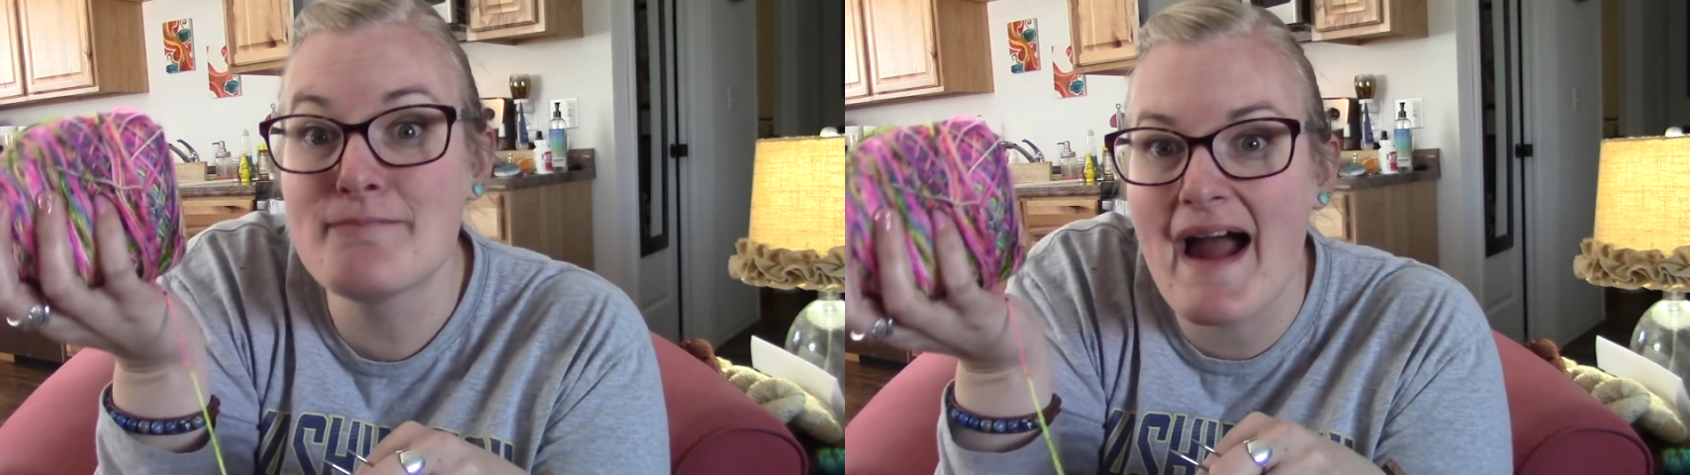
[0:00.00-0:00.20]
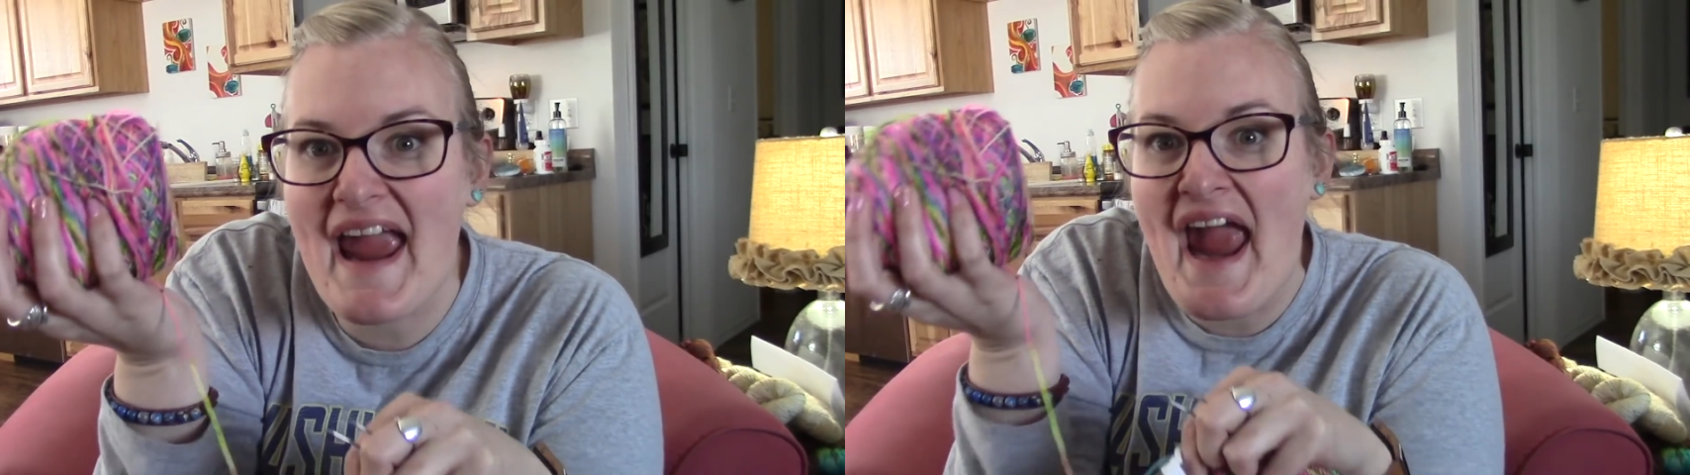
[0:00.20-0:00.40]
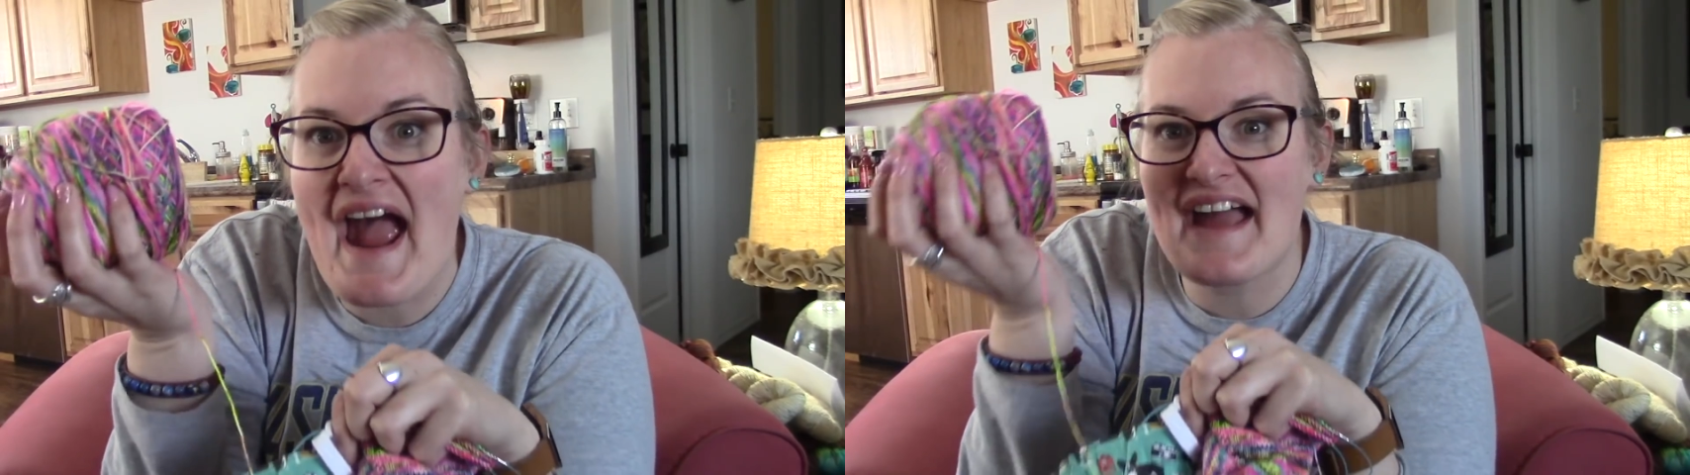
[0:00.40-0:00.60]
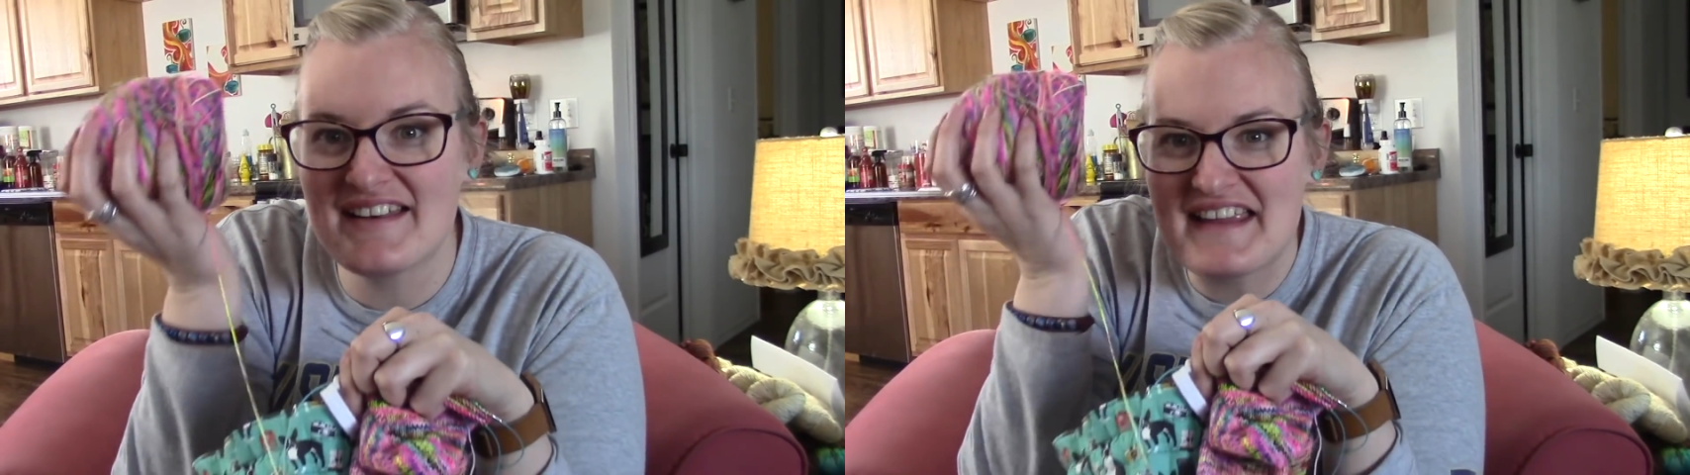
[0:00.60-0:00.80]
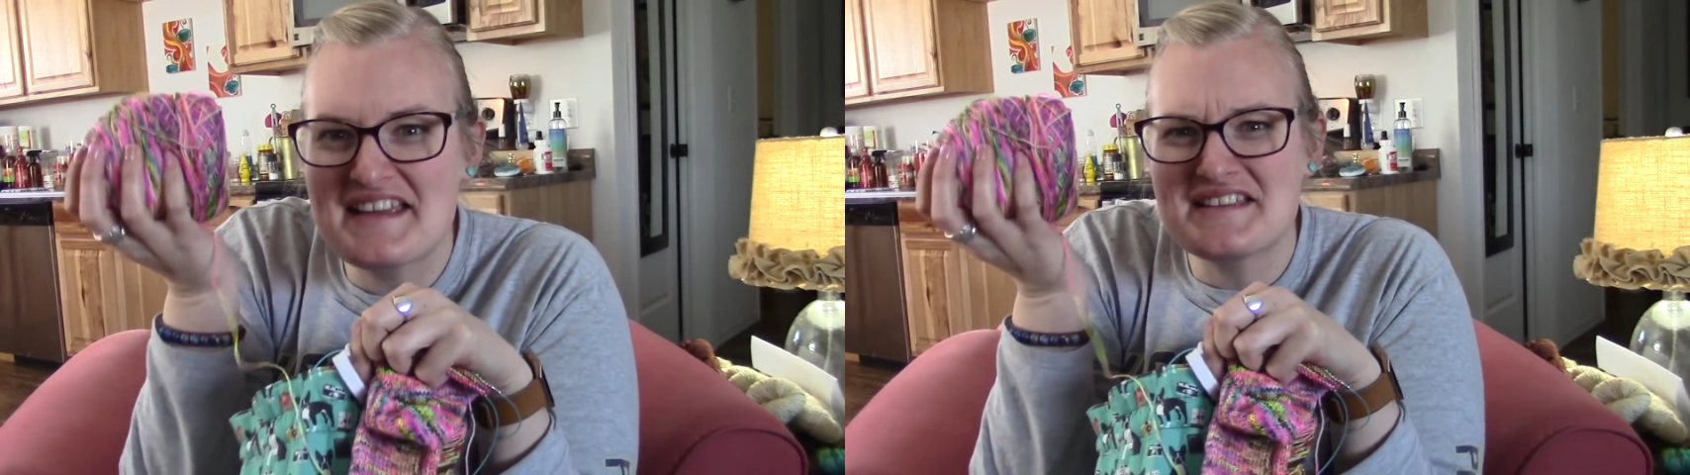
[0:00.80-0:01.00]
in my
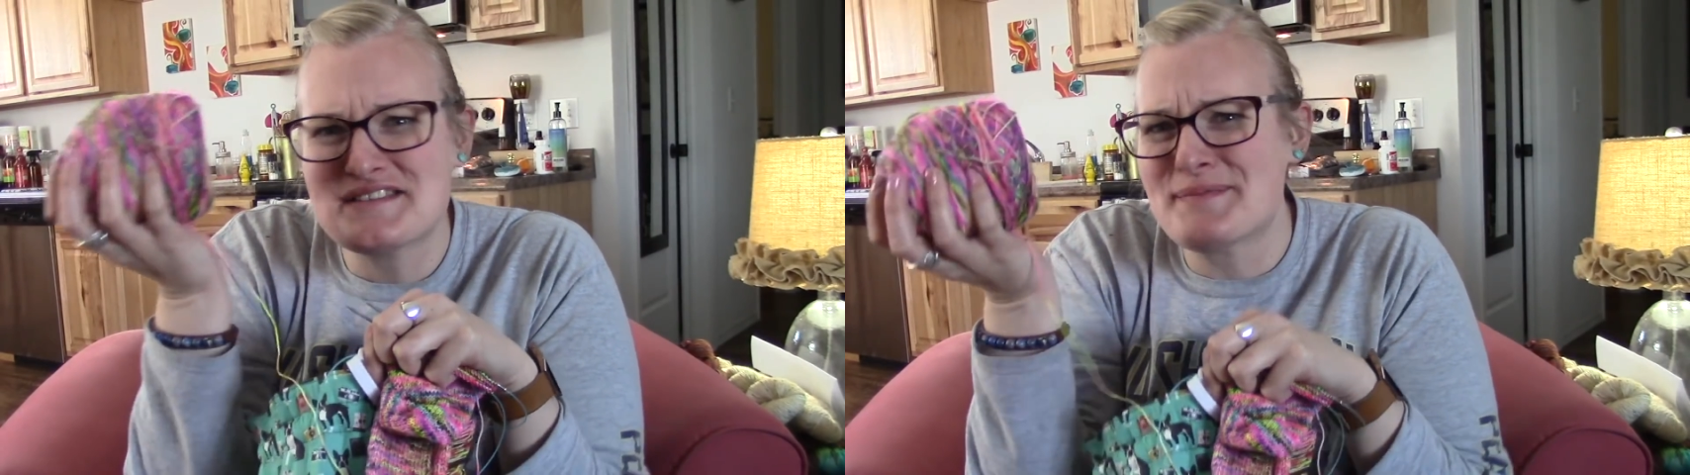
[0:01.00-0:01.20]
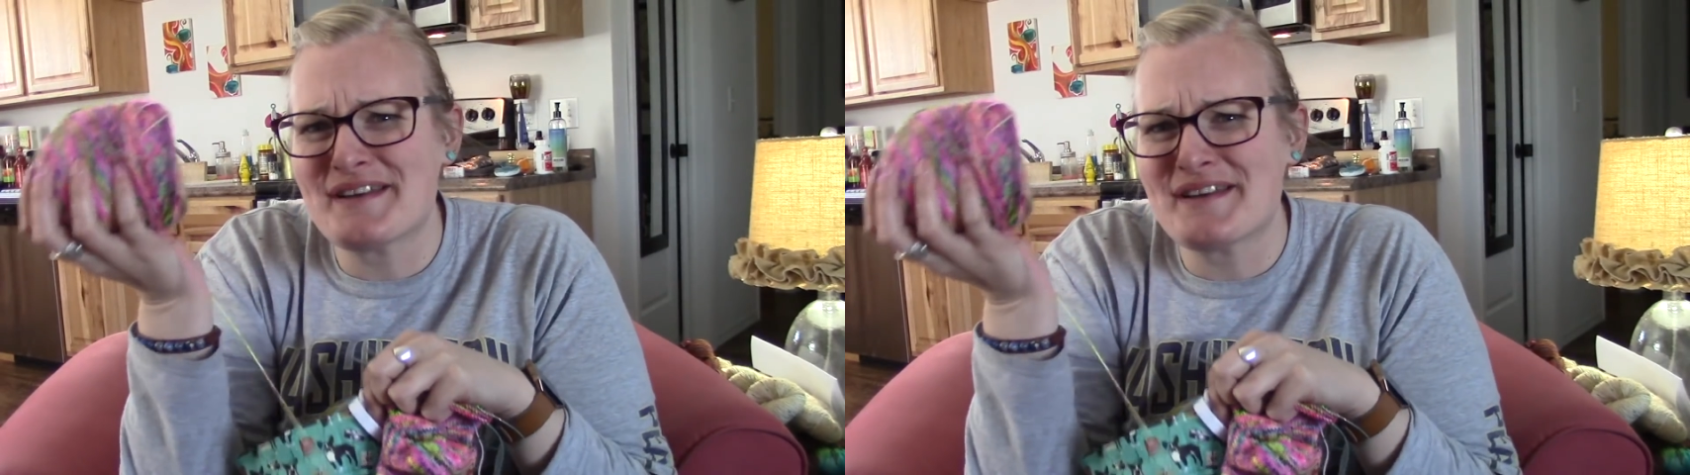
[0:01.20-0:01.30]
hand is,